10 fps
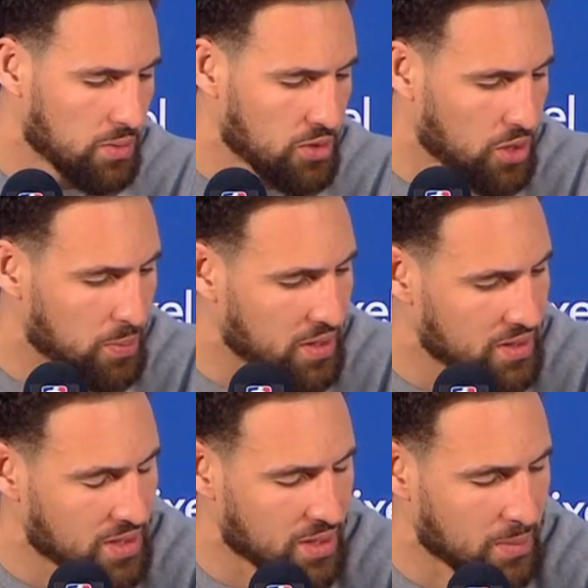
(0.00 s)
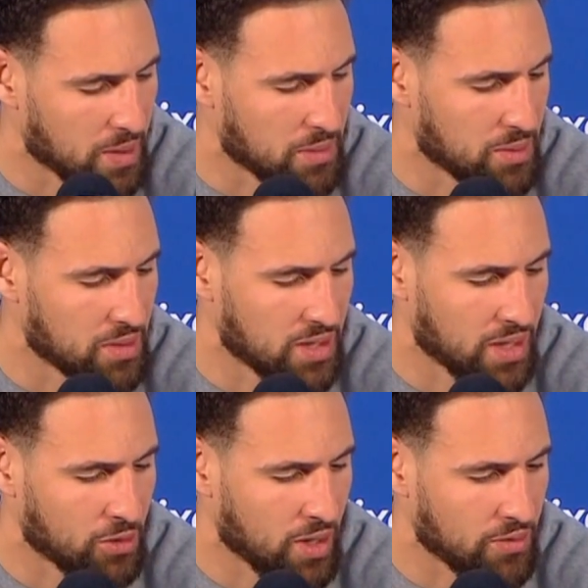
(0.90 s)
from the opening tip, I mean, we didn't
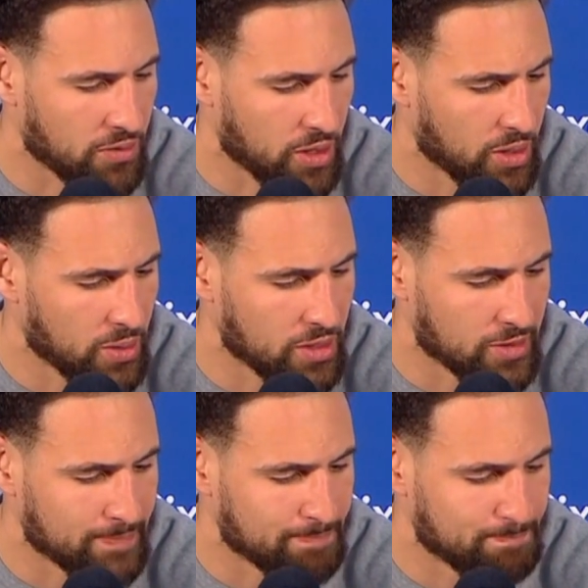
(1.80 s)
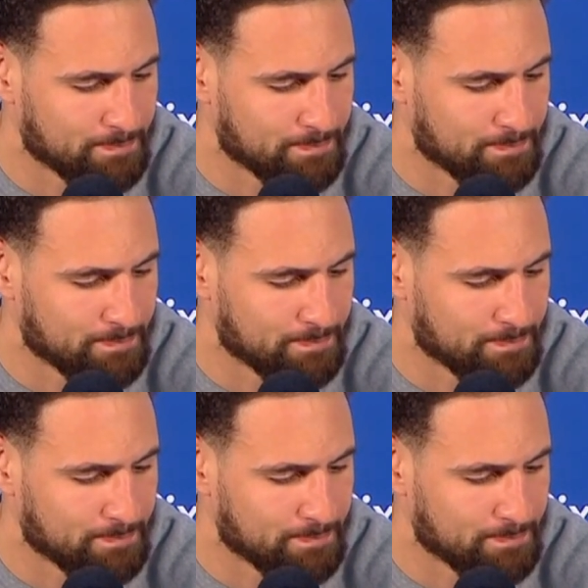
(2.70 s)
have great flow, and